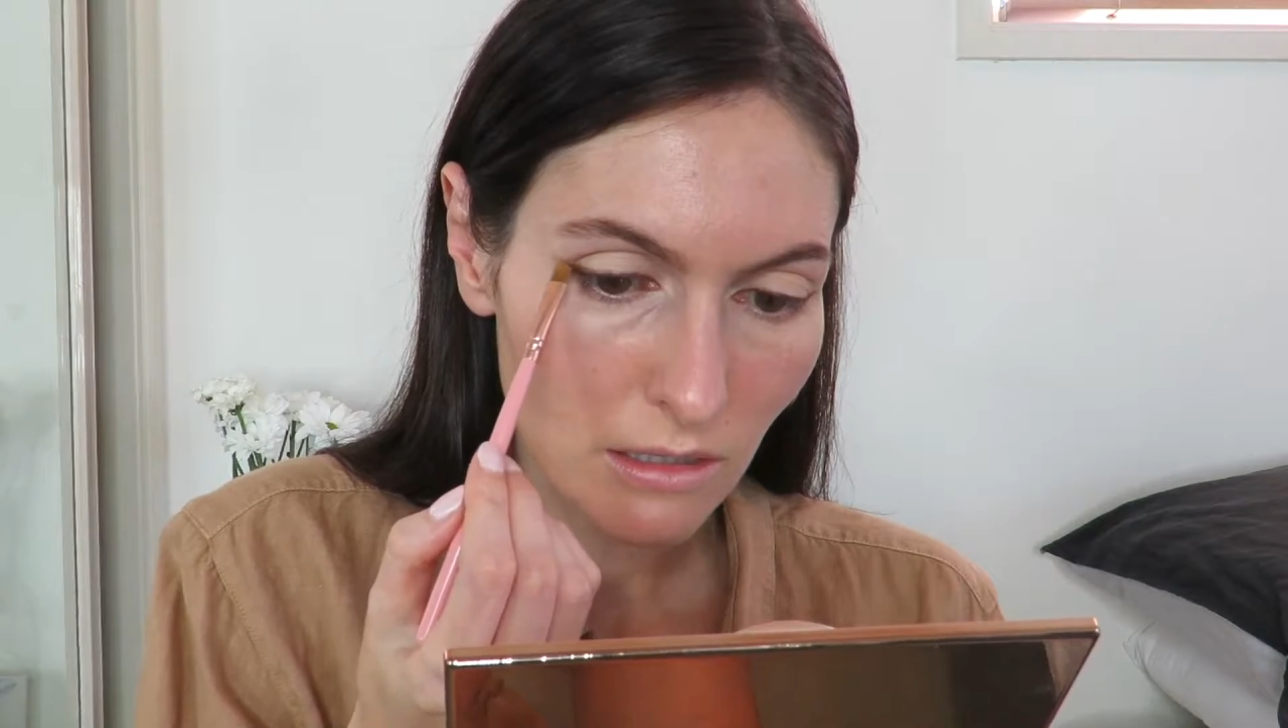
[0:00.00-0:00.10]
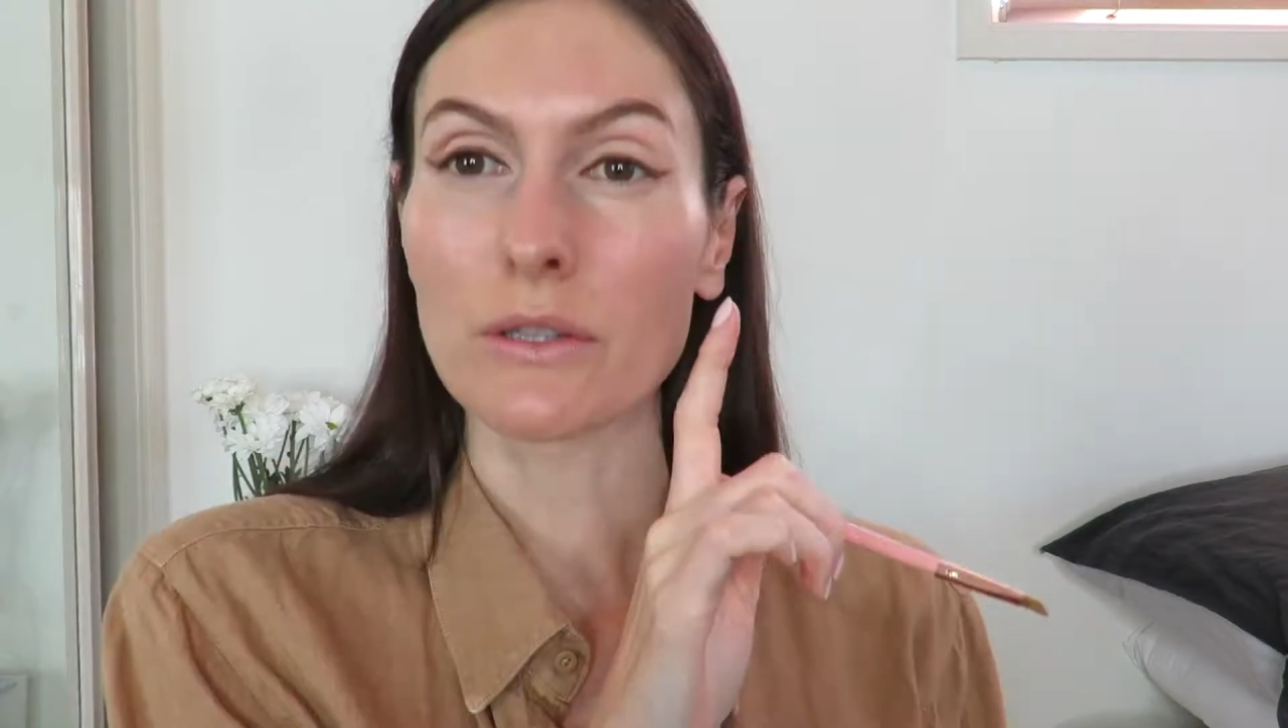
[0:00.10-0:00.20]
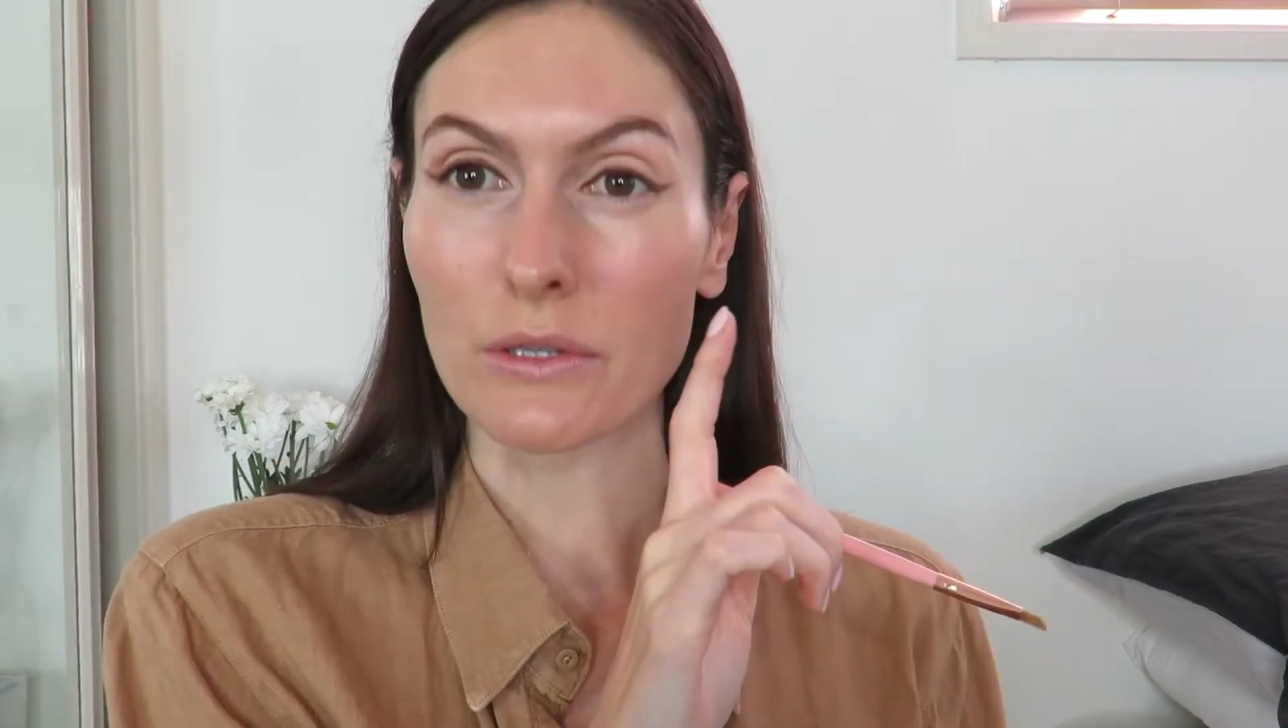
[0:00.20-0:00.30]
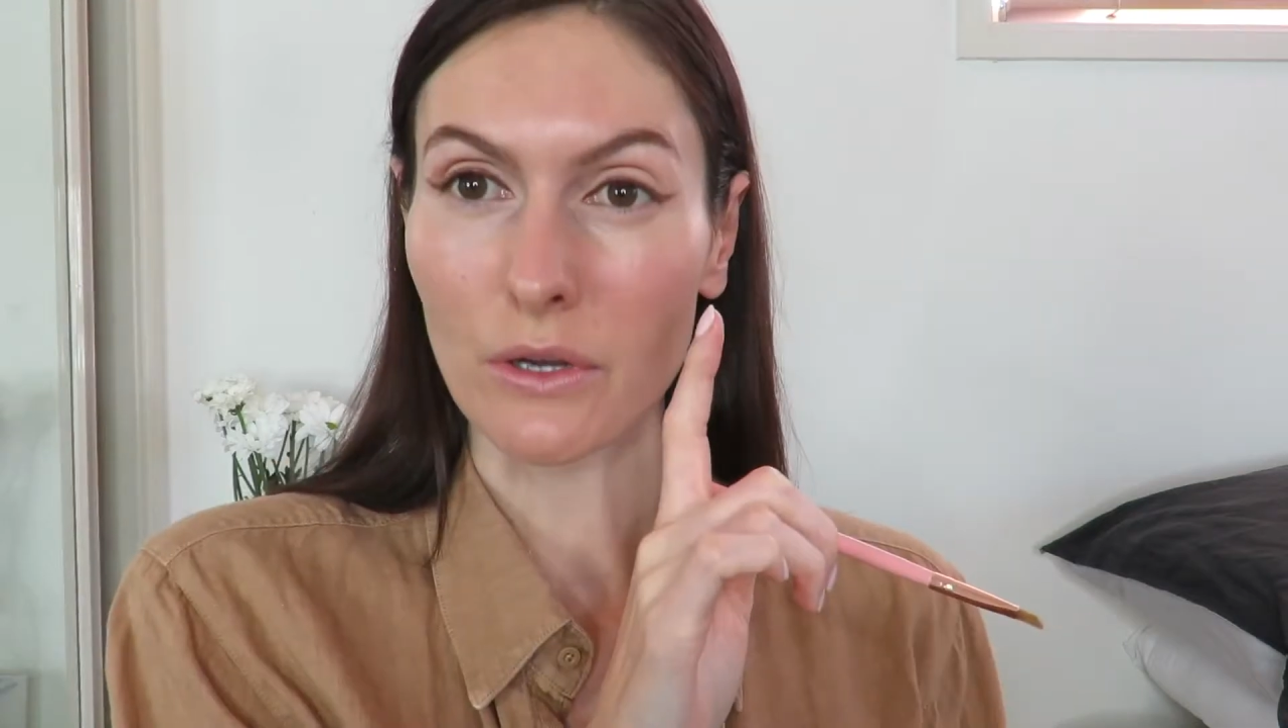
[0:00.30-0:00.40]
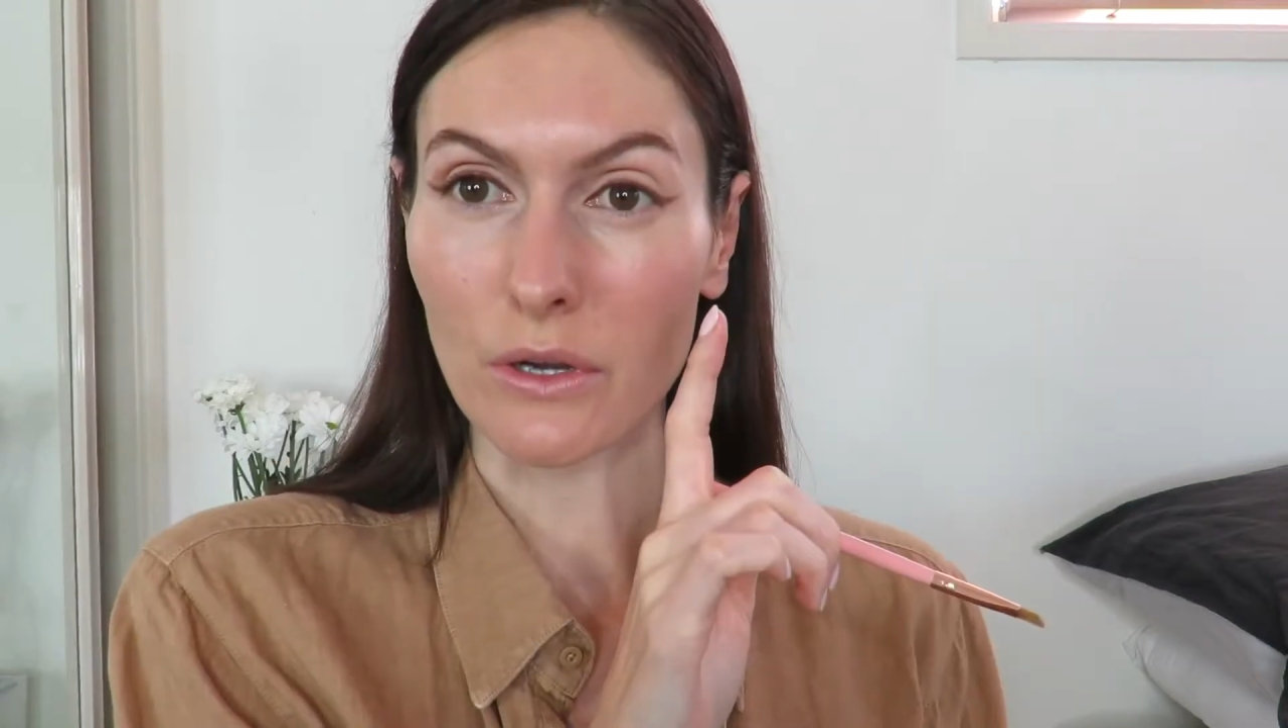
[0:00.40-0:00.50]

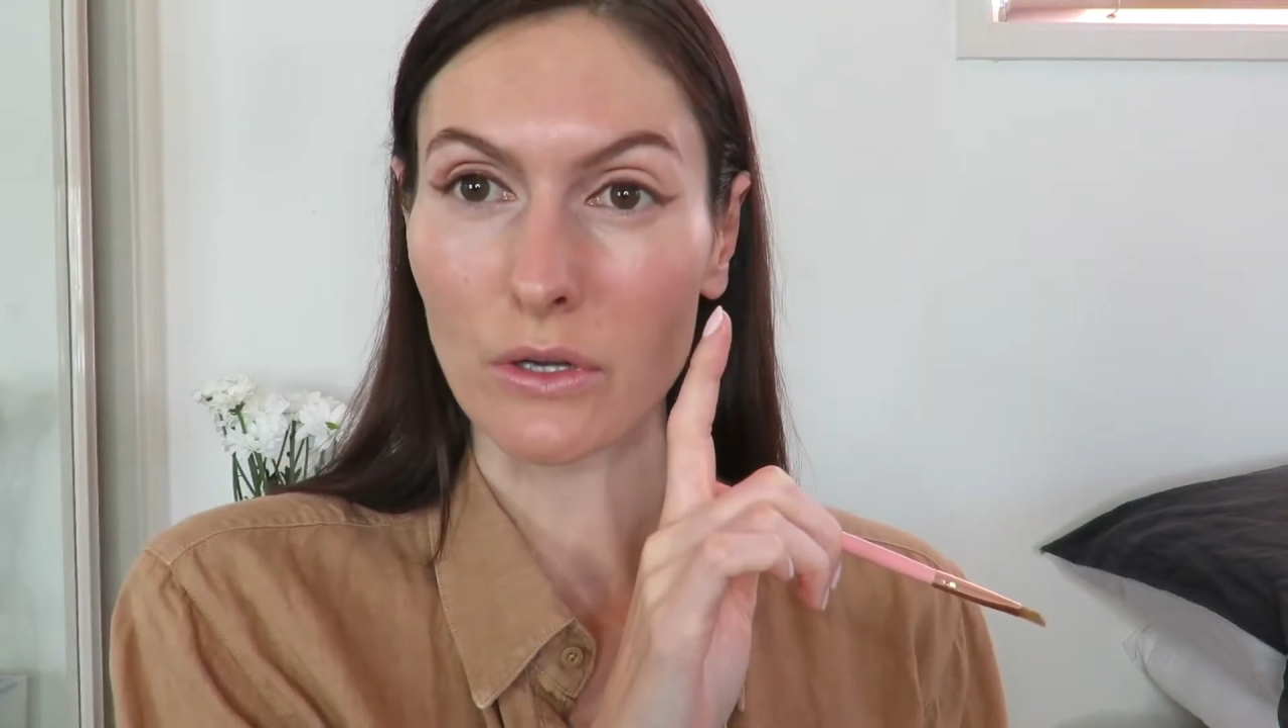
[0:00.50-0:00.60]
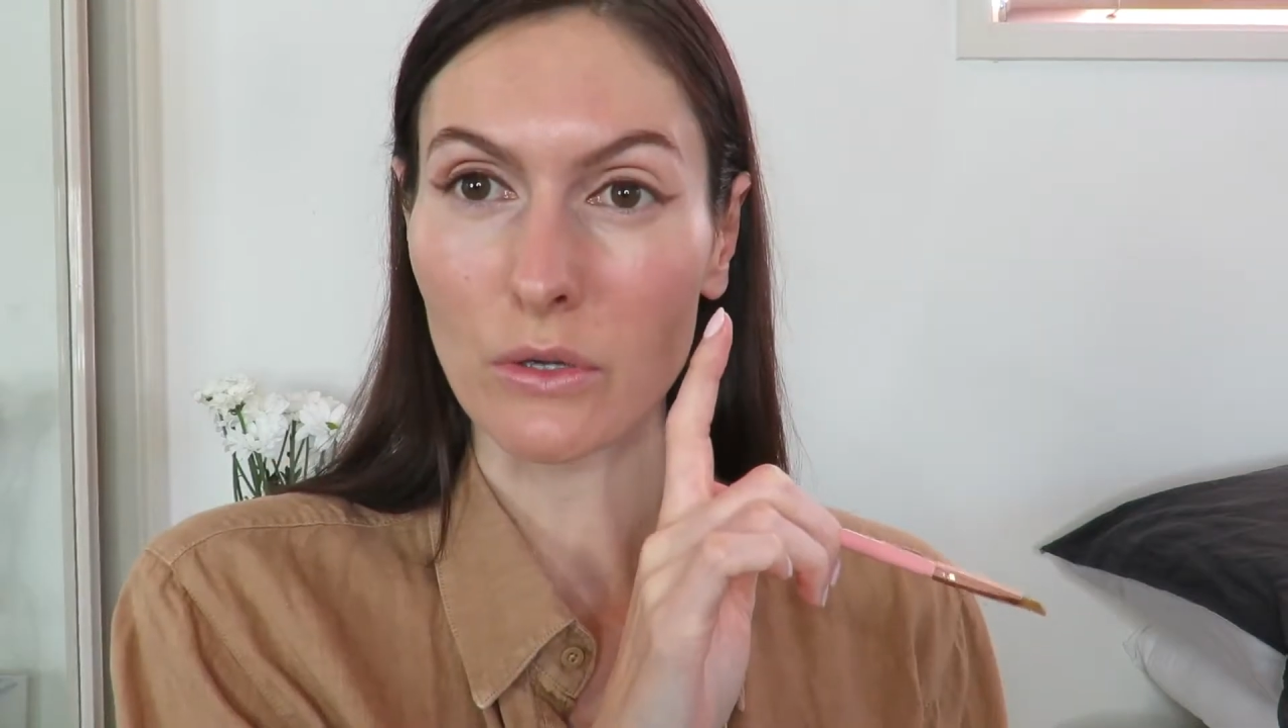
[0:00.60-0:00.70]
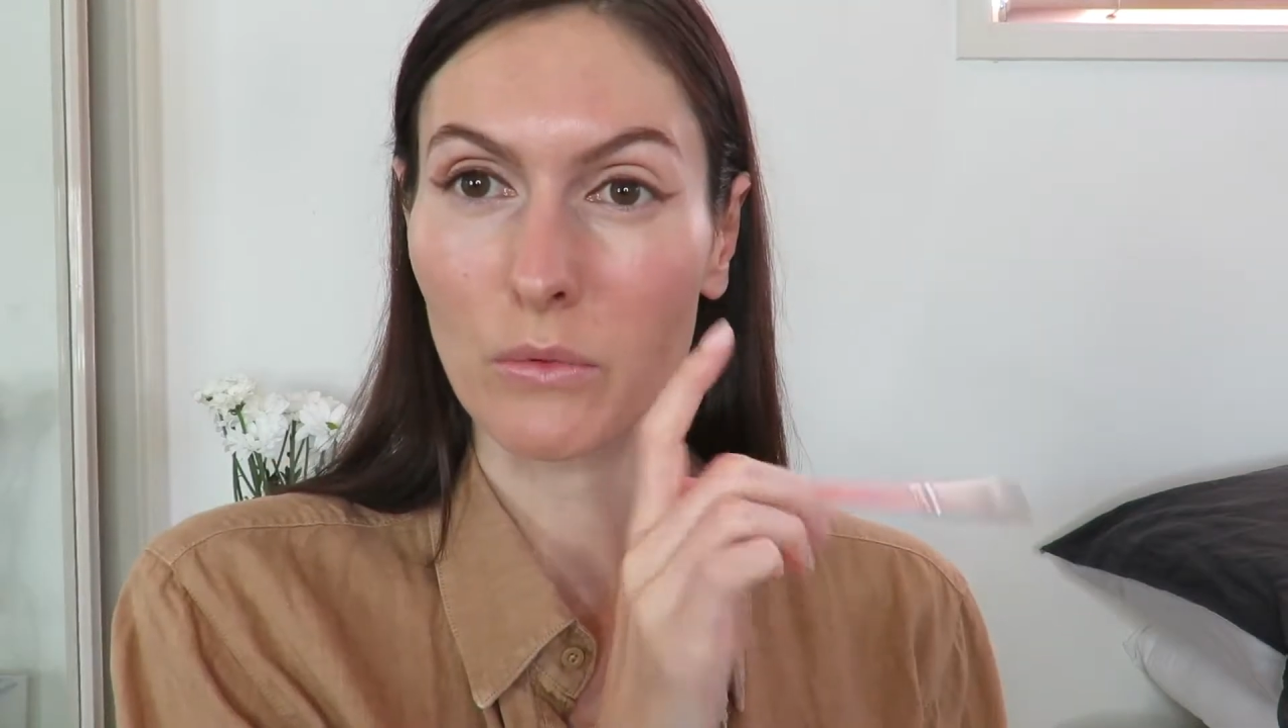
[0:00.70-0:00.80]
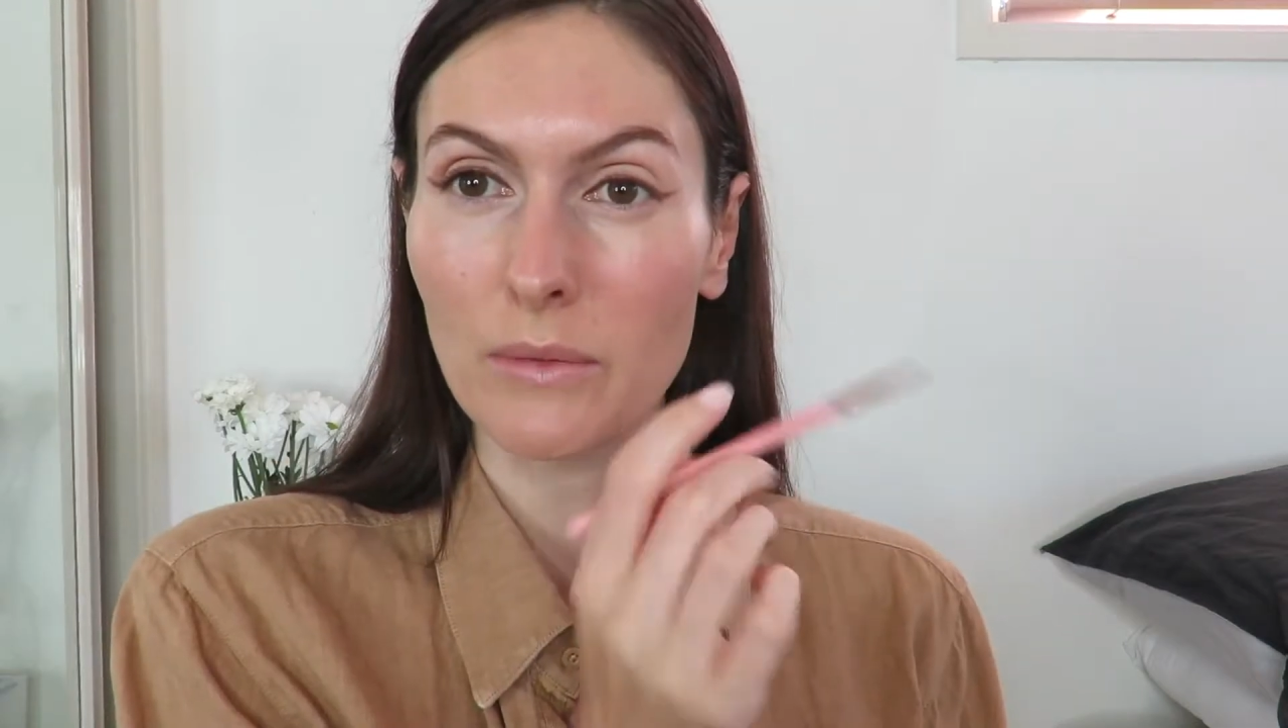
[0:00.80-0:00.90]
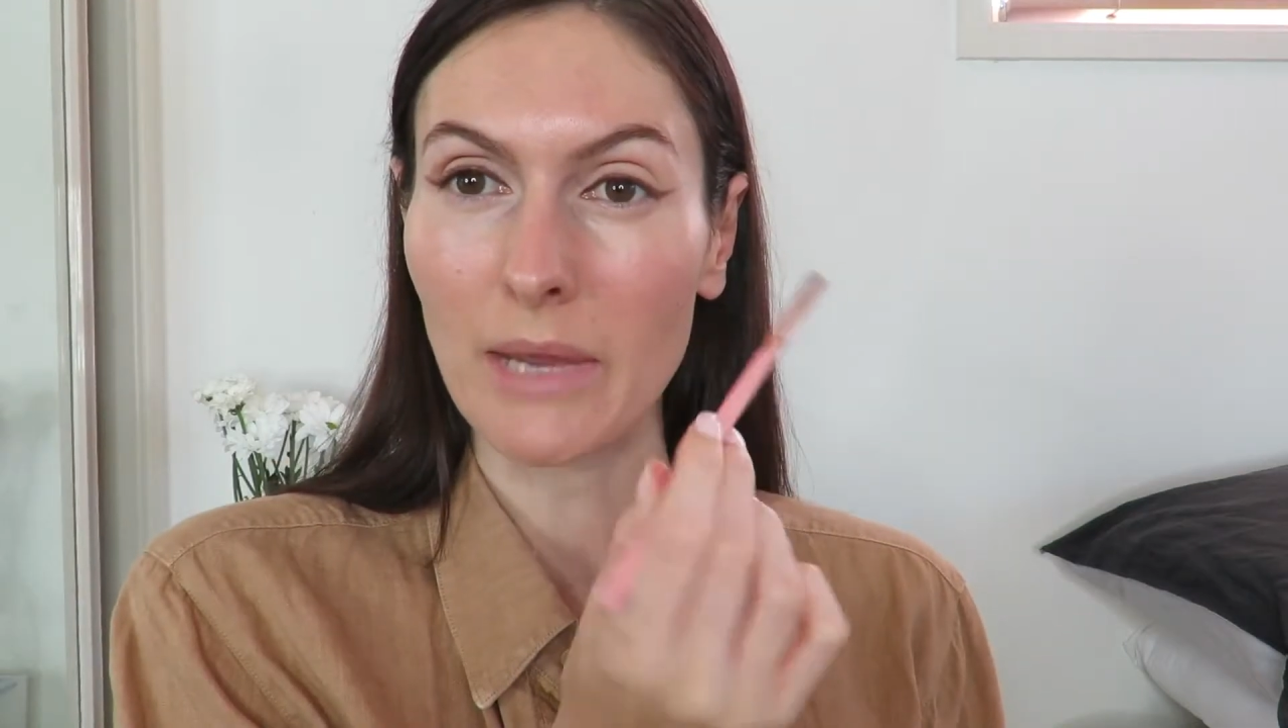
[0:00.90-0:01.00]
So you want to